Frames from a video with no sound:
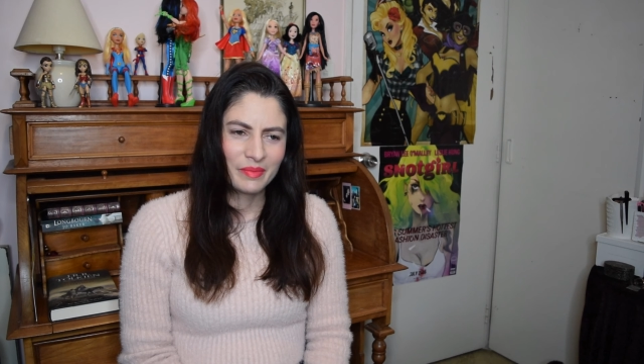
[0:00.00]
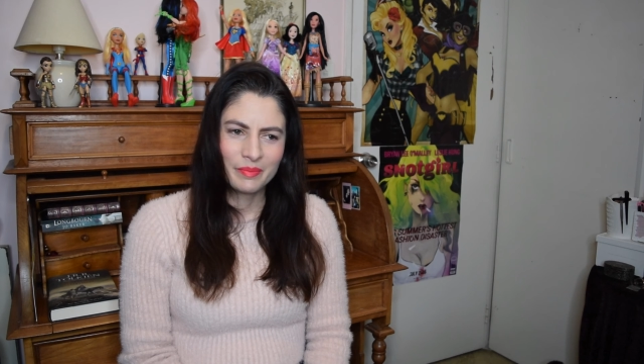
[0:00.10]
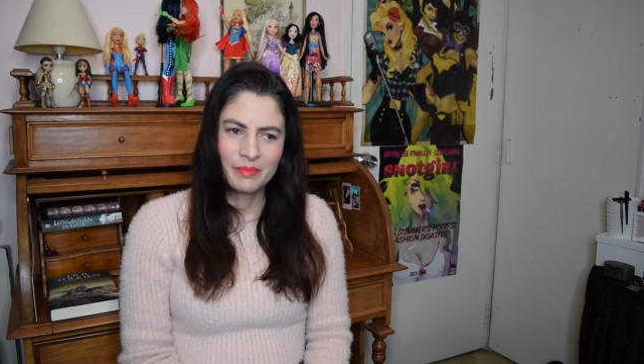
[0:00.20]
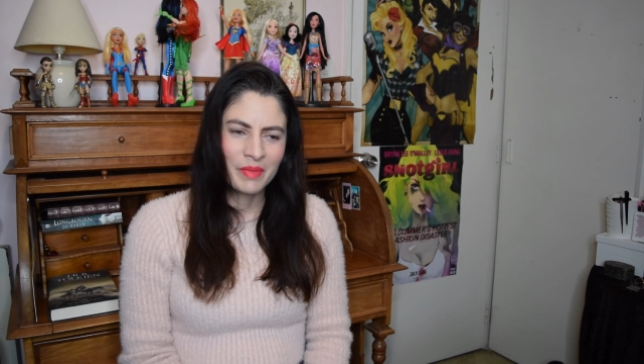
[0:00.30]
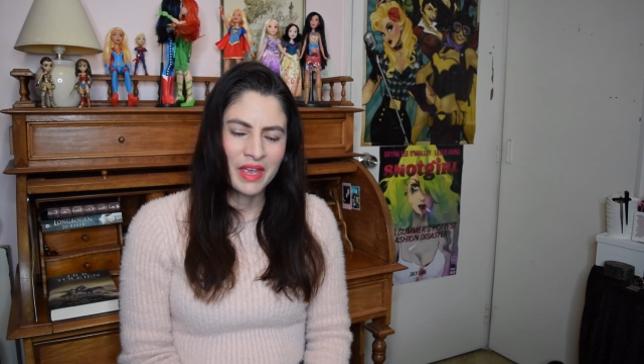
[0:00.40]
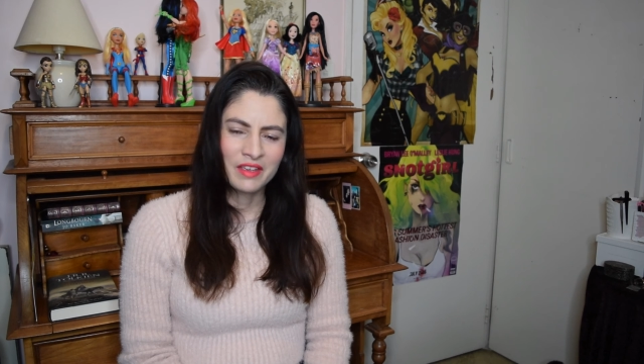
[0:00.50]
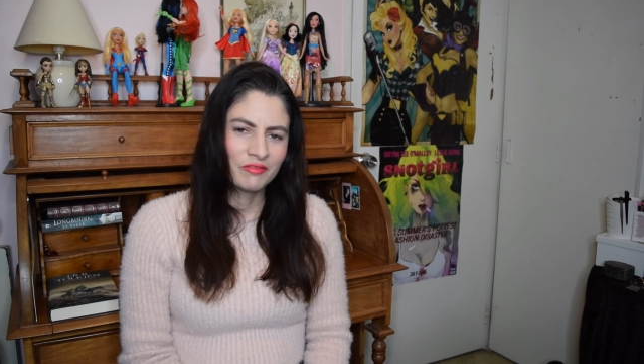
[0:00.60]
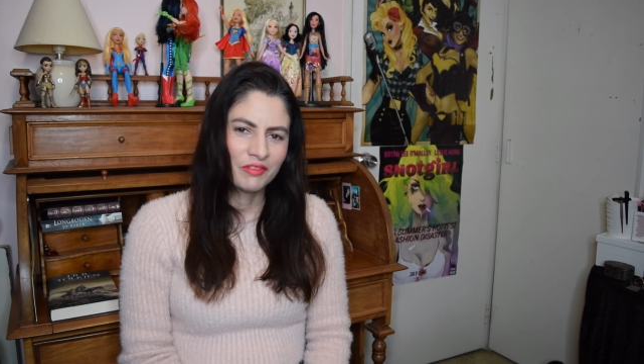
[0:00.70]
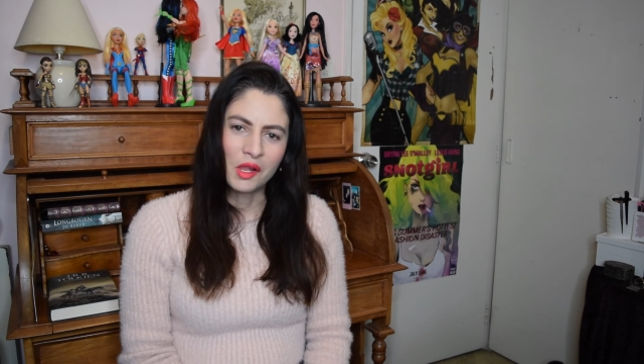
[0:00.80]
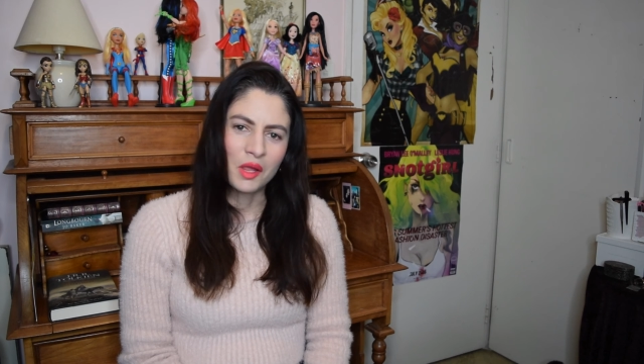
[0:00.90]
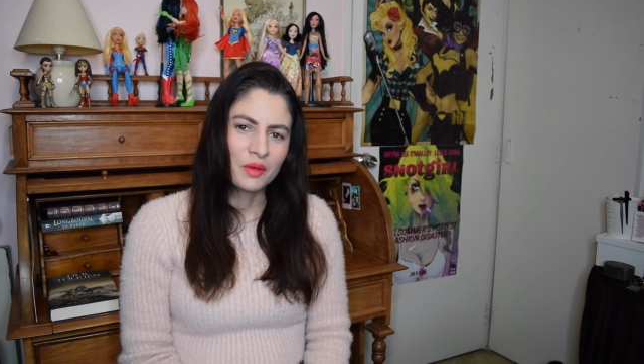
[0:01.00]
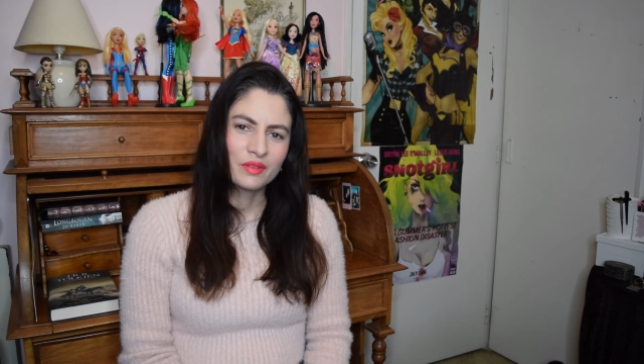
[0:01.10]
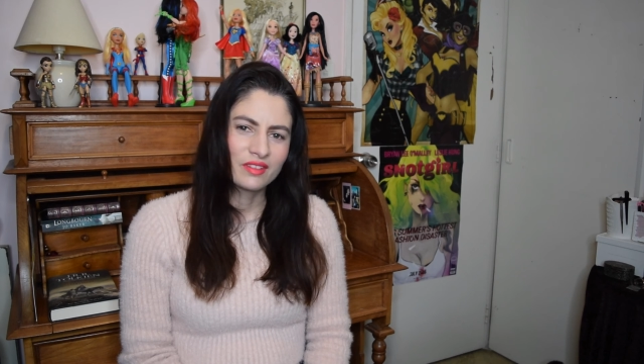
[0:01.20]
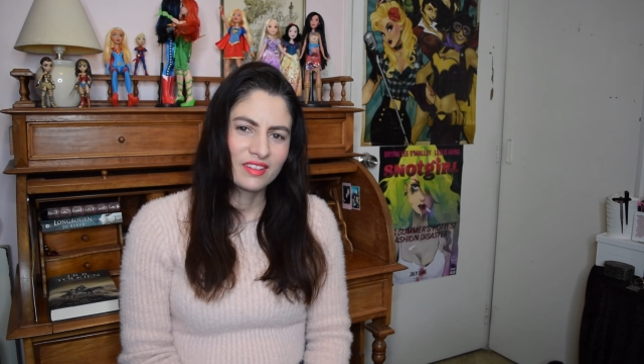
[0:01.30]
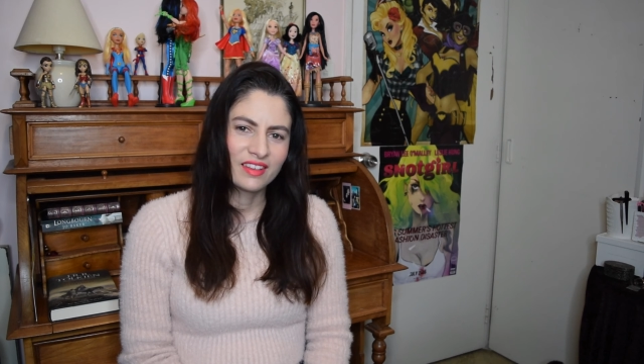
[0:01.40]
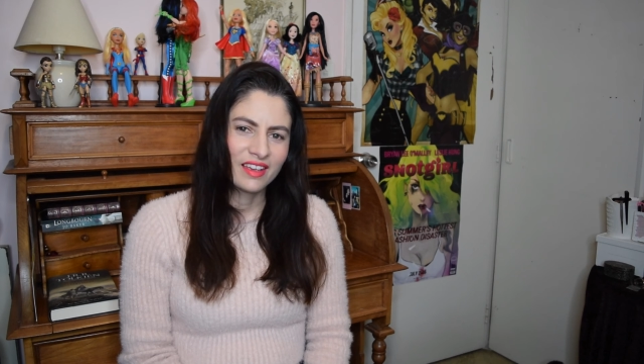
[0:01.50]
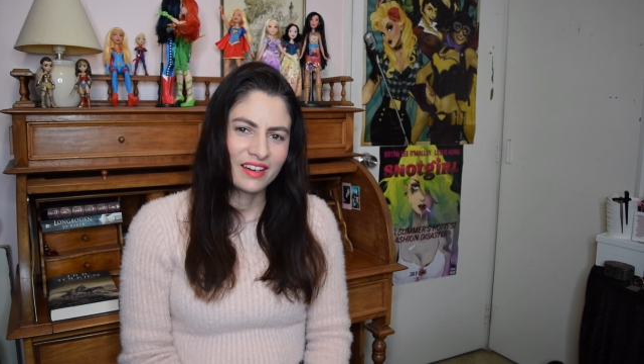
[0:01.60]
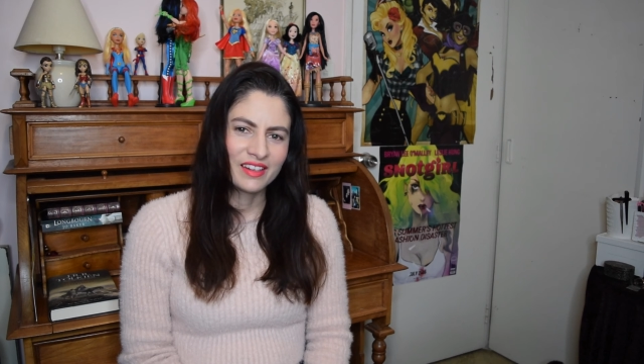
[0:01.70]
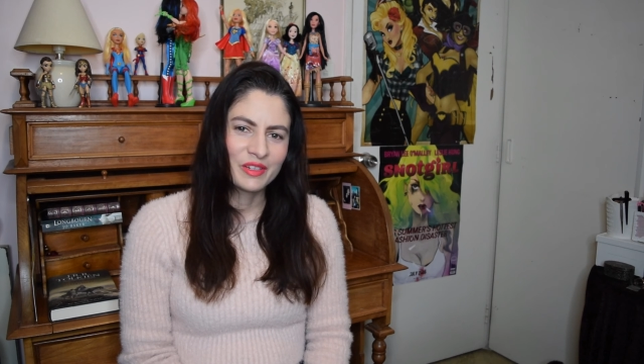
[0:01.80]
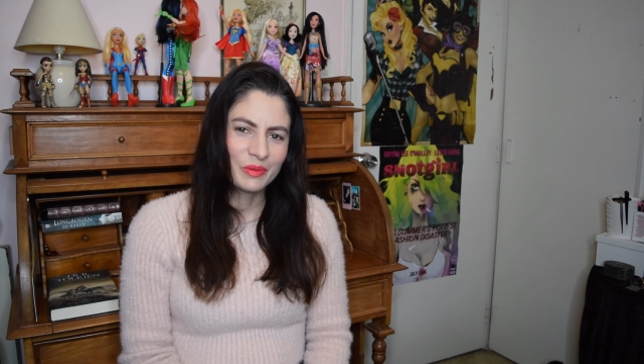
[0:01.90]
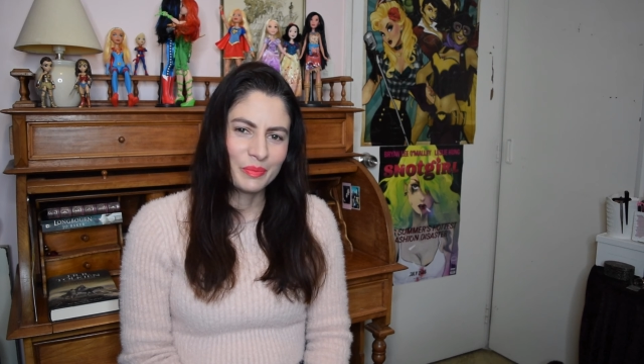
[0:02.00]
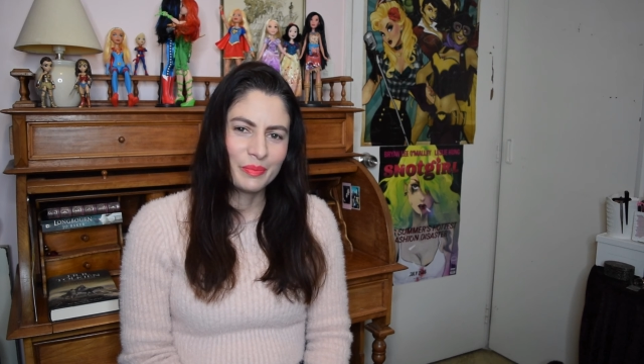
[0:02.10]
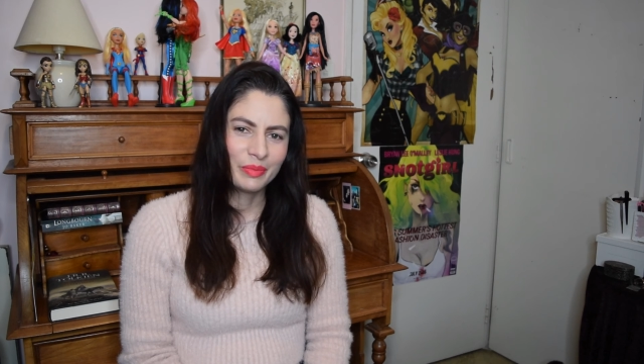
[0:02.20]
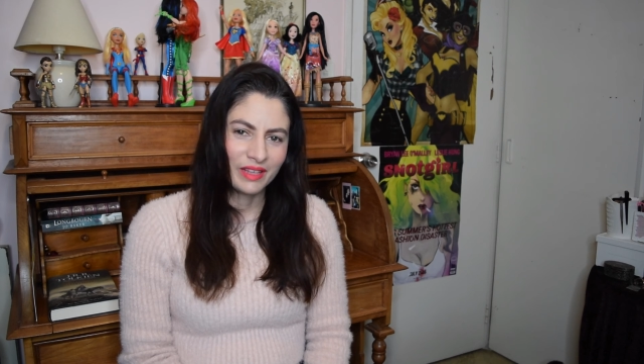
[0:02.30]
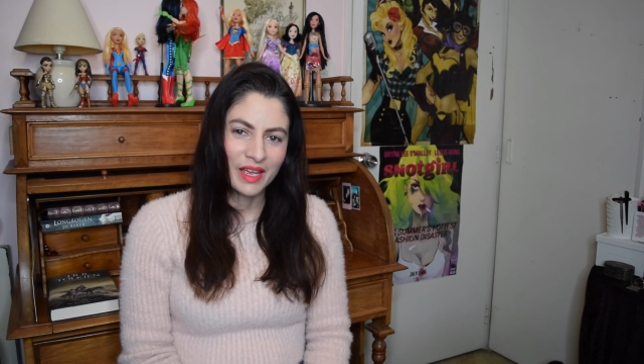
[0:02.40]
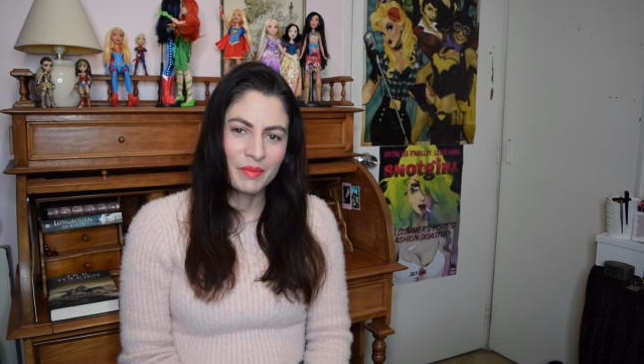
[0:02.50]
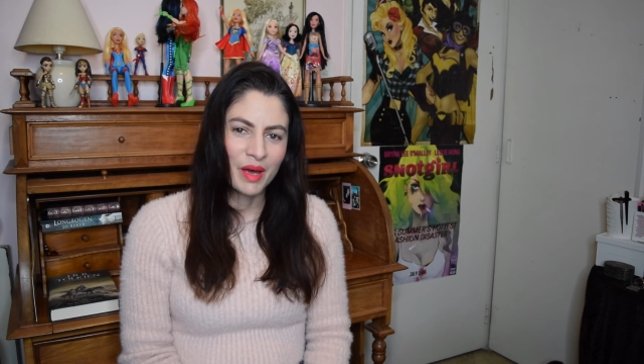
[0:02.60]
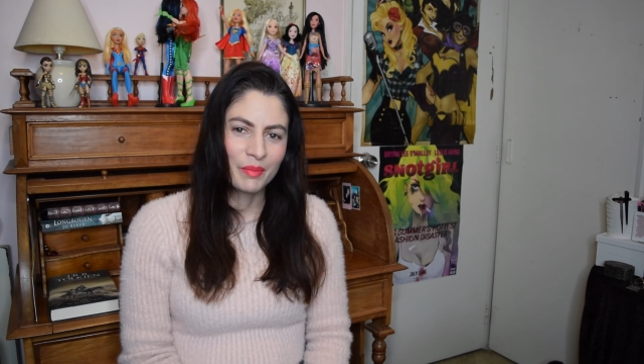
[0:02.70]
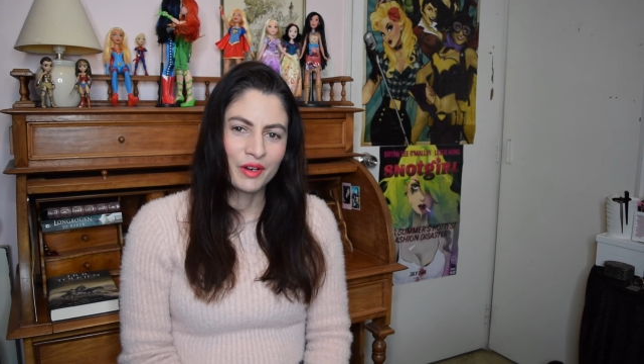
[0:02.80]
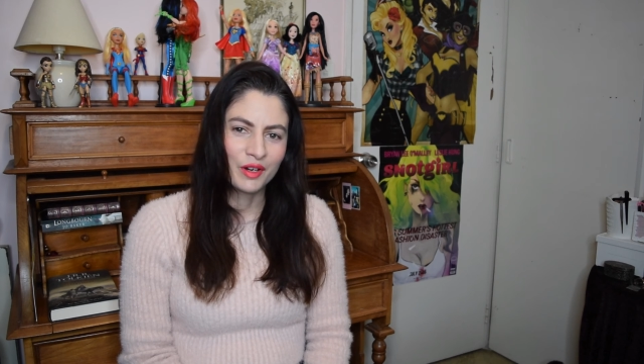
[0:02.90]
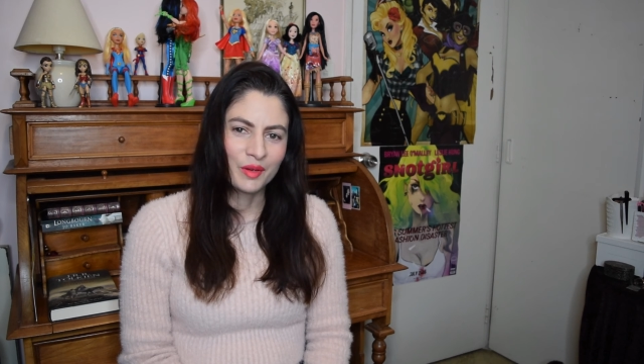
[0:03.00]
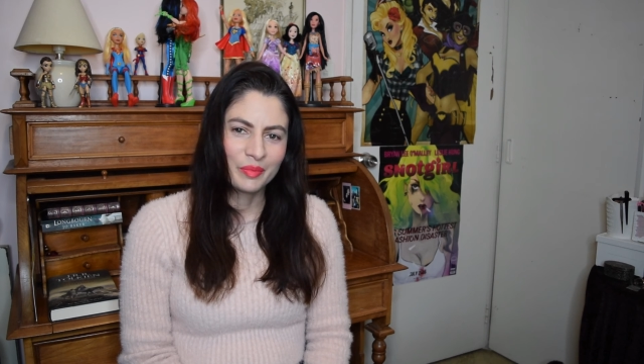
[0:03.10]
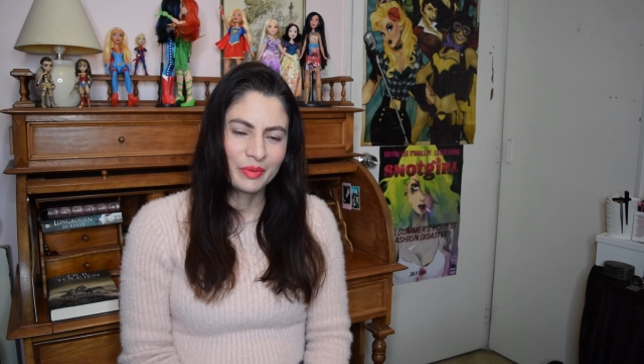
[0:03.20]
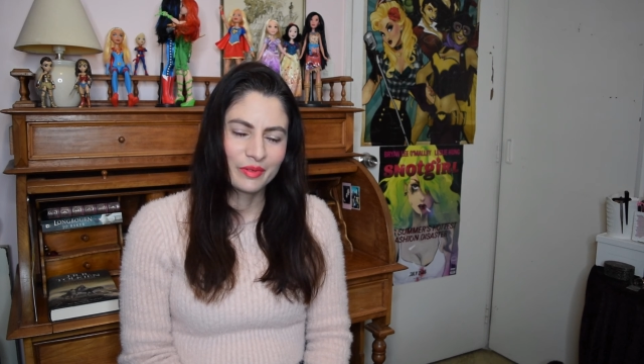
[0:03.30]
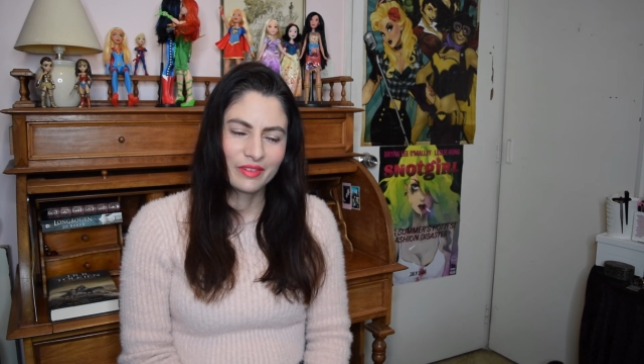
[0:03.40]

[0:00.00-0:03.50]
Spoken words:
Megan follows getting to play Mama Earp.